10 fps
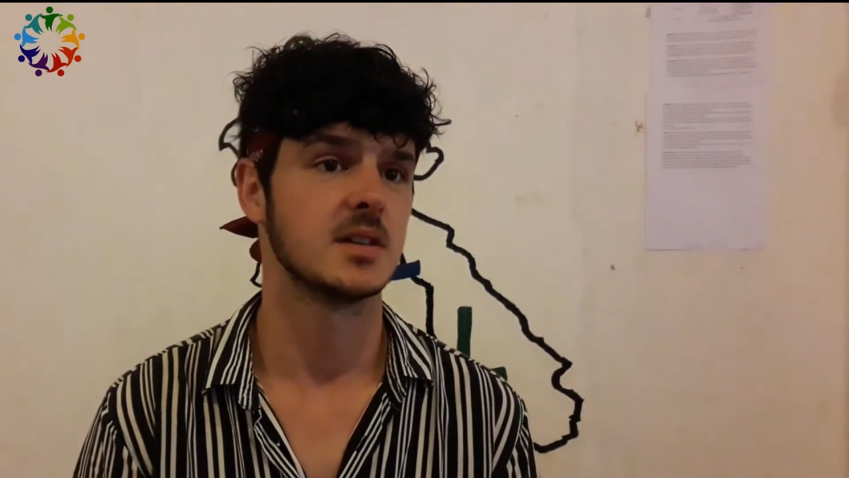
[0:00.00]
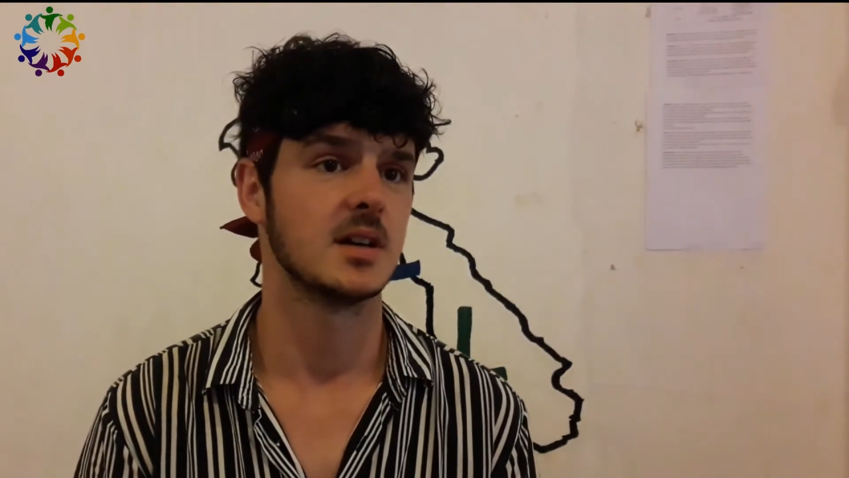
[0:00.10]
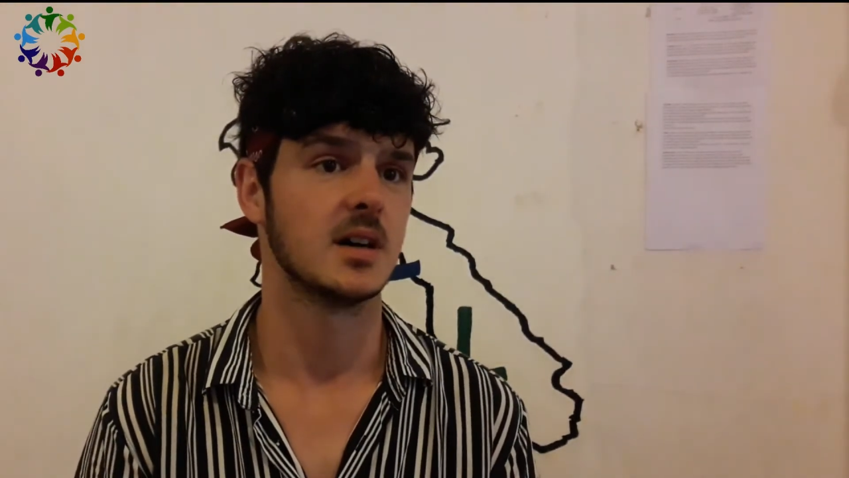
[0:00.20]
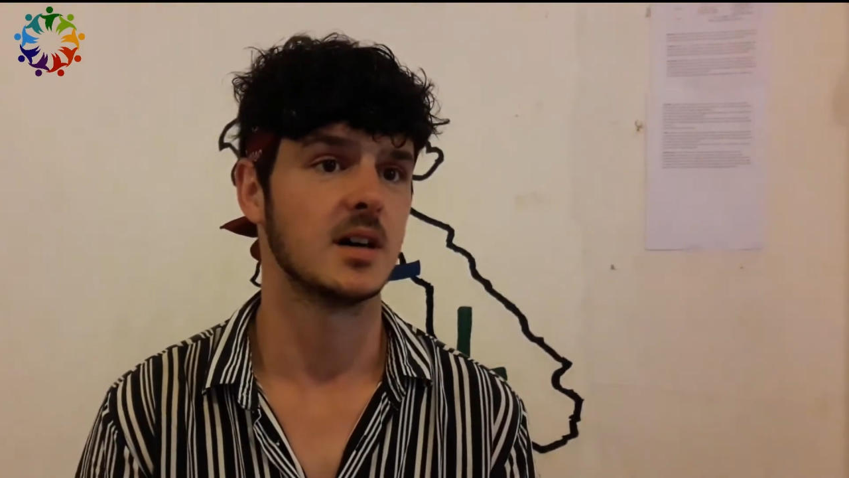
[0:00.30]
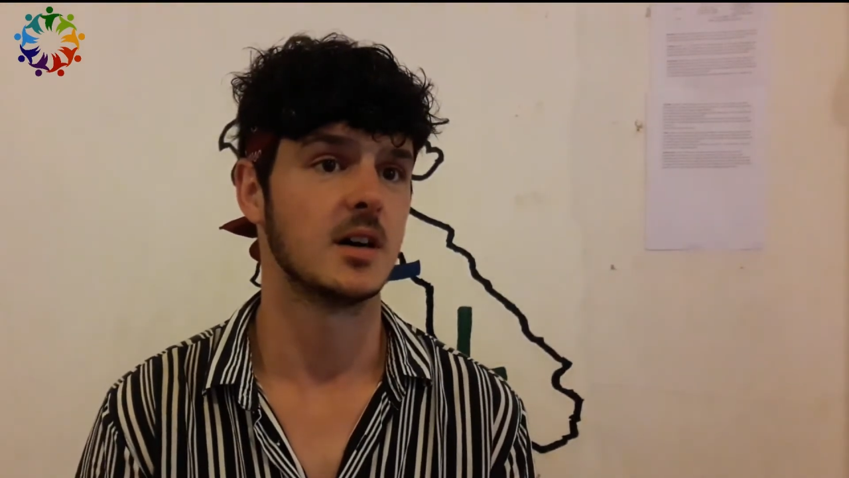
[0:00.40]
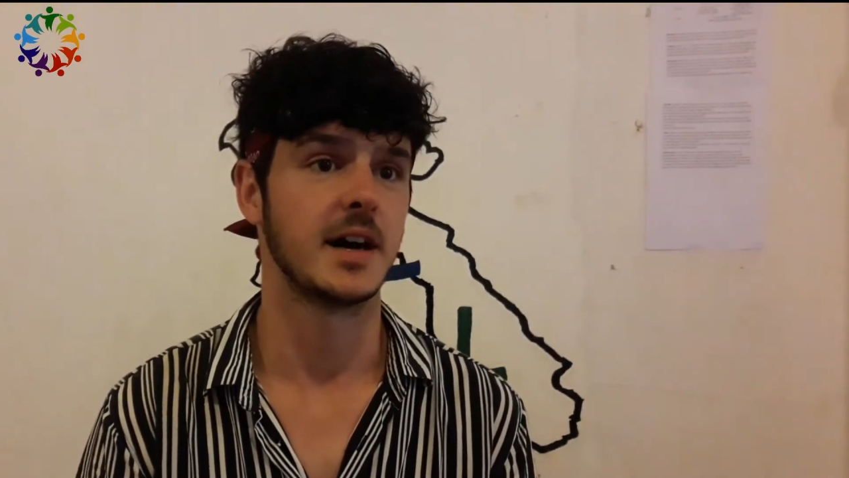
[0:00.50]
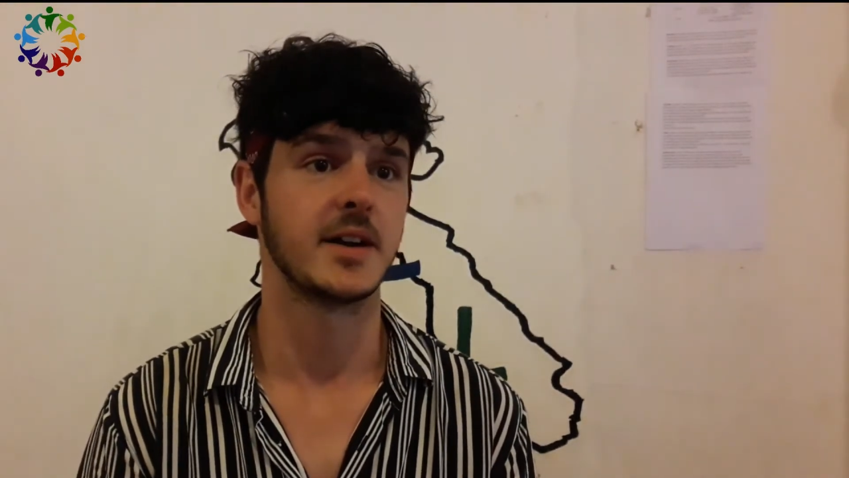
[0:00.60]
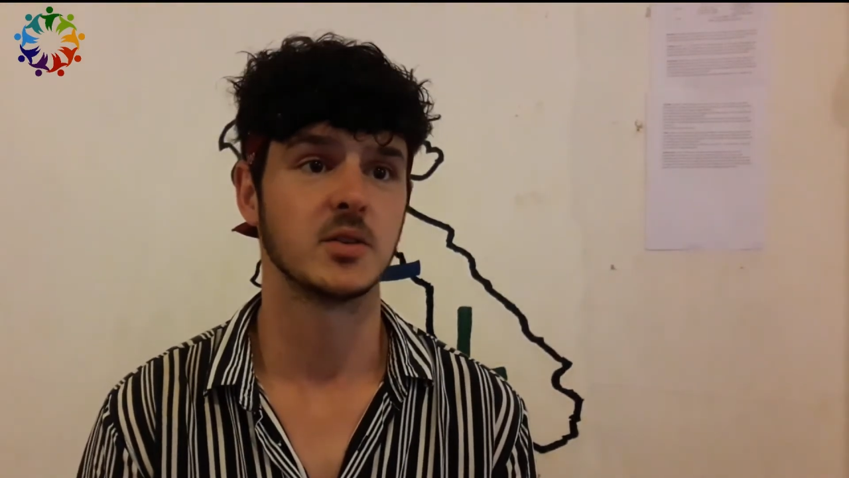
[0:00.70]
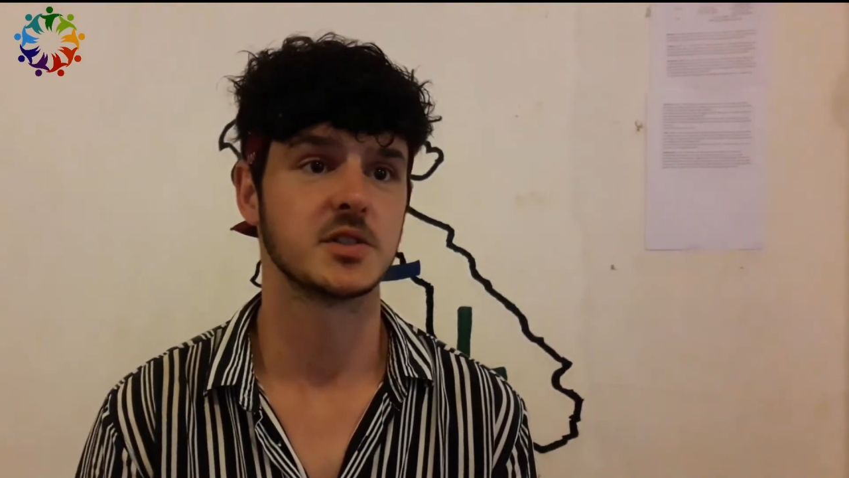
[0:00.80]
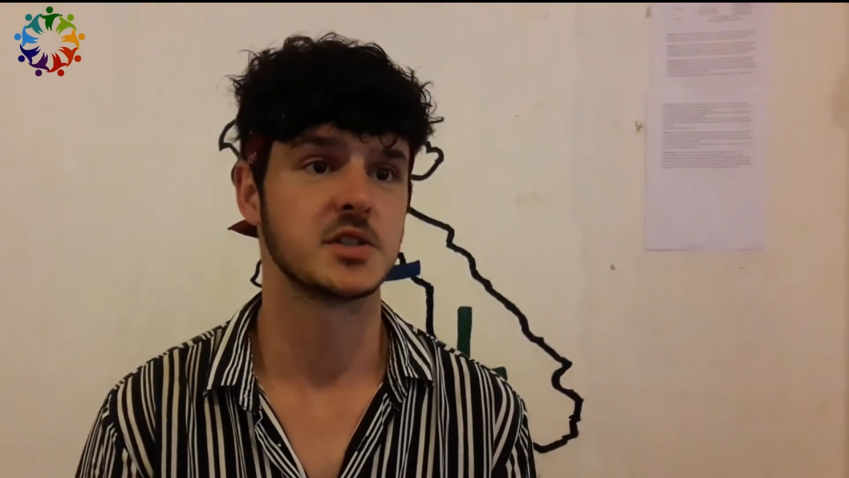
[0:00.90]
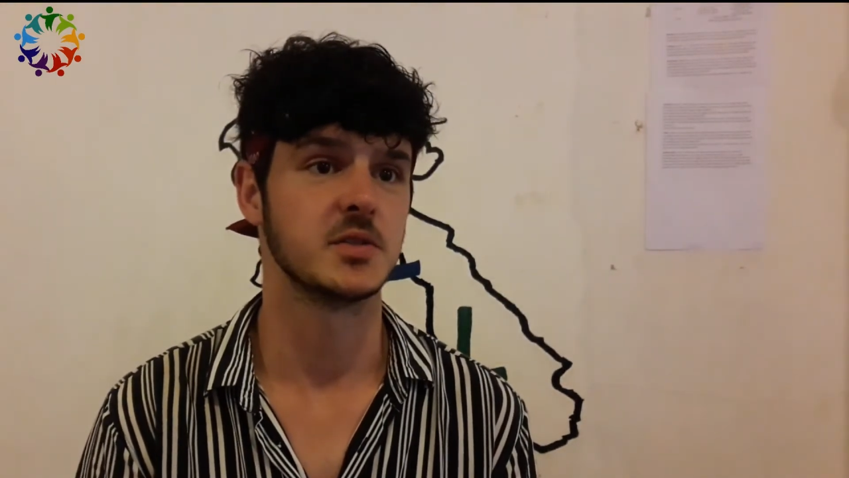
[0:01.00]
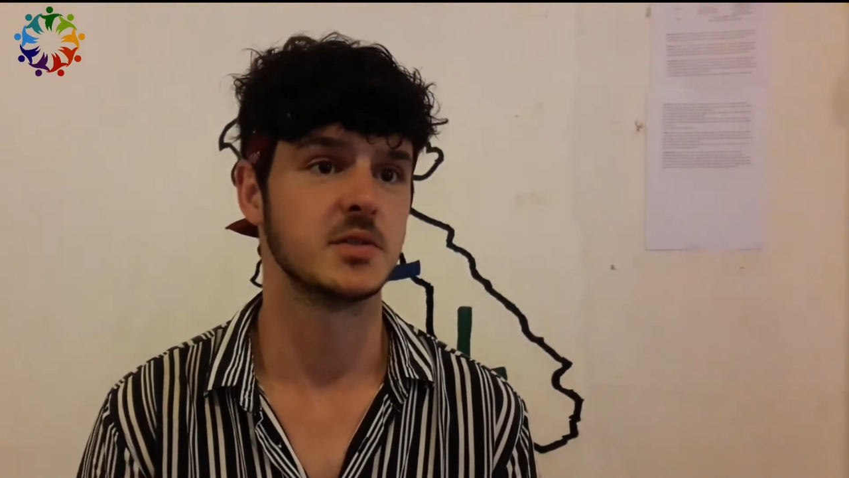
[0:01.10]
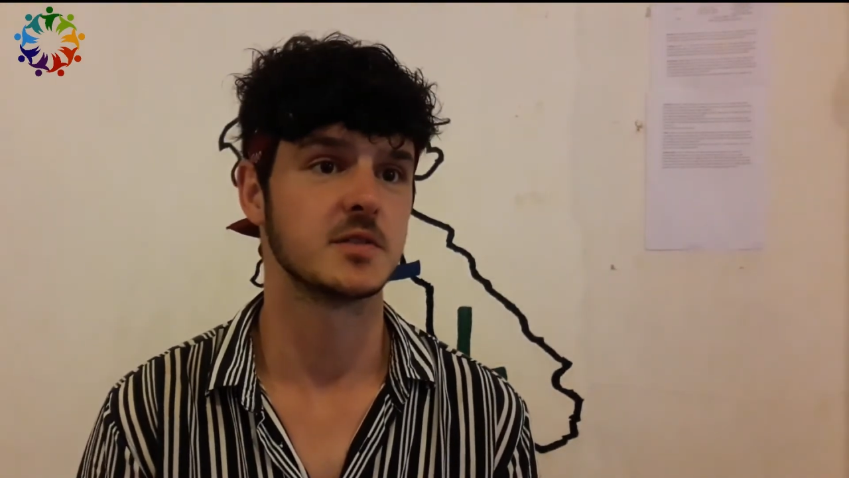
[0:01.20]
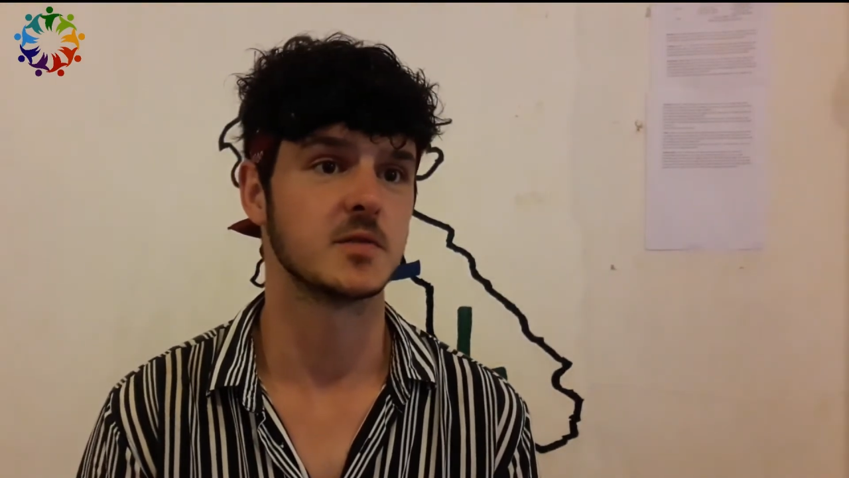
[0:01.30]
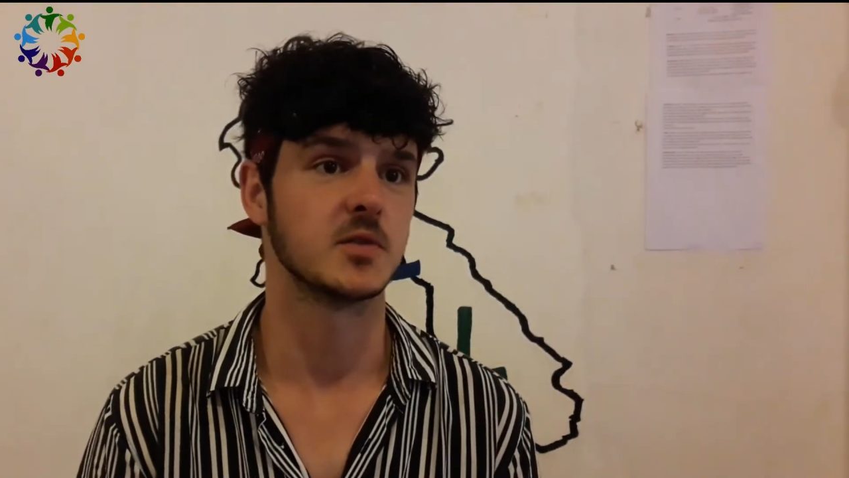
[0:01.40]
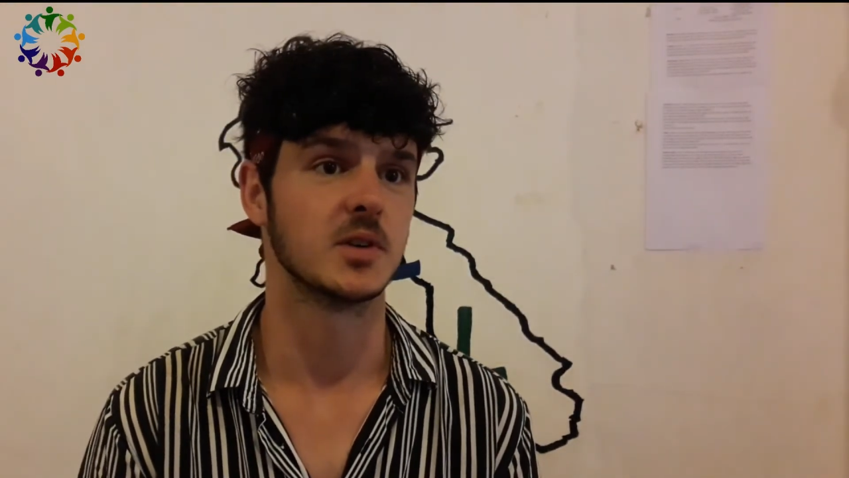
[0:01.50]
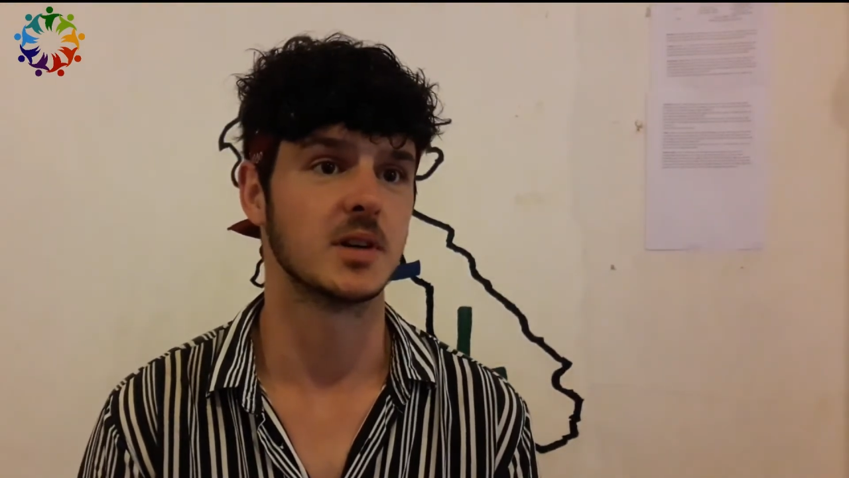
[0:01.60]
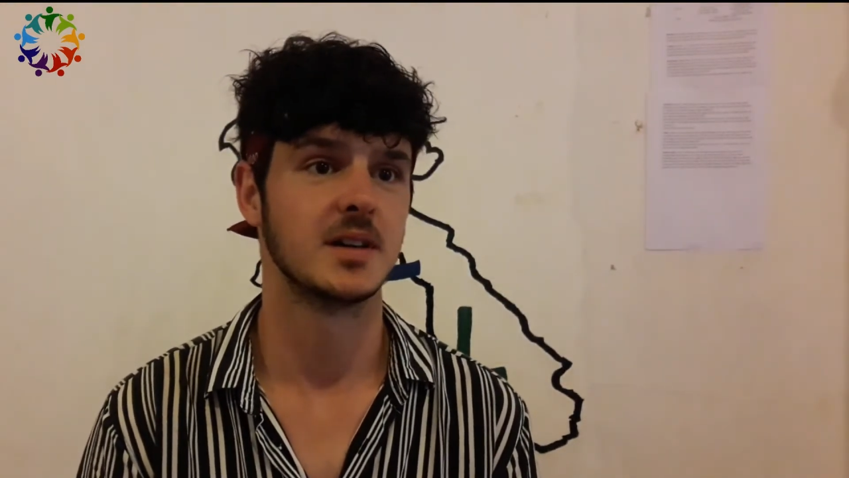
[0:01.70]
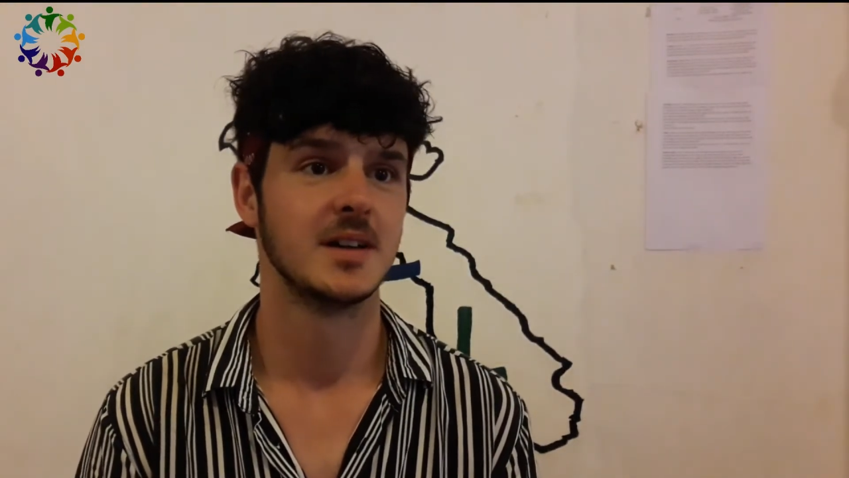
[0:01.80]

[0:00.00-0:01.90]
and all the students for